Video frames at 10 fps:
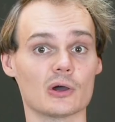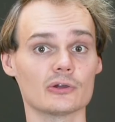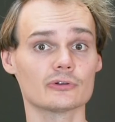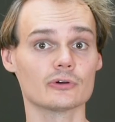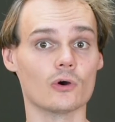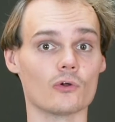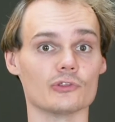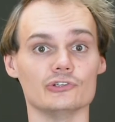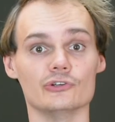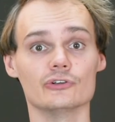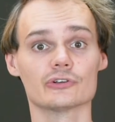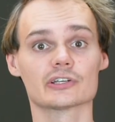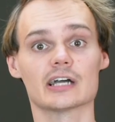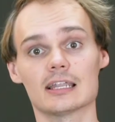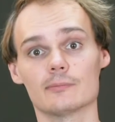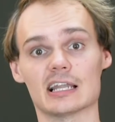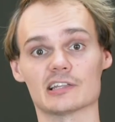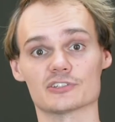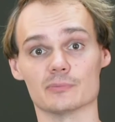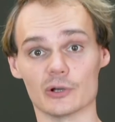mode or the new color
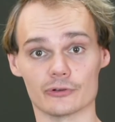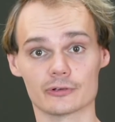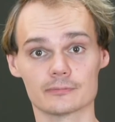balanced mode.